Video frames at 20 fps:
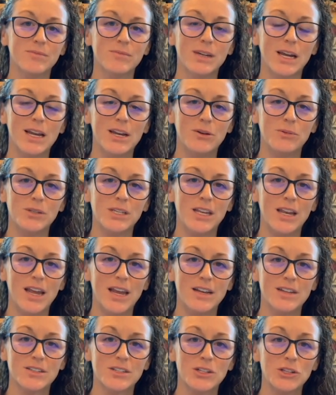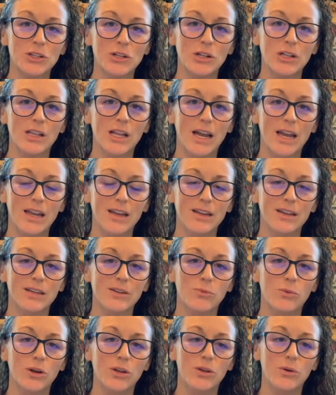I know today doesn't look like
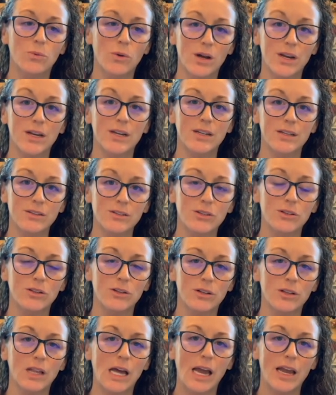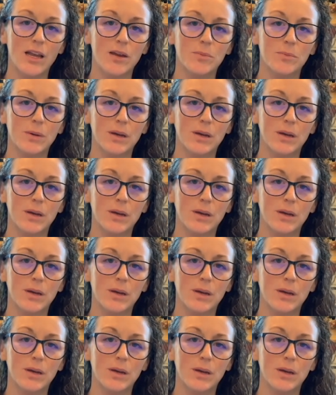what you wanted it to look like,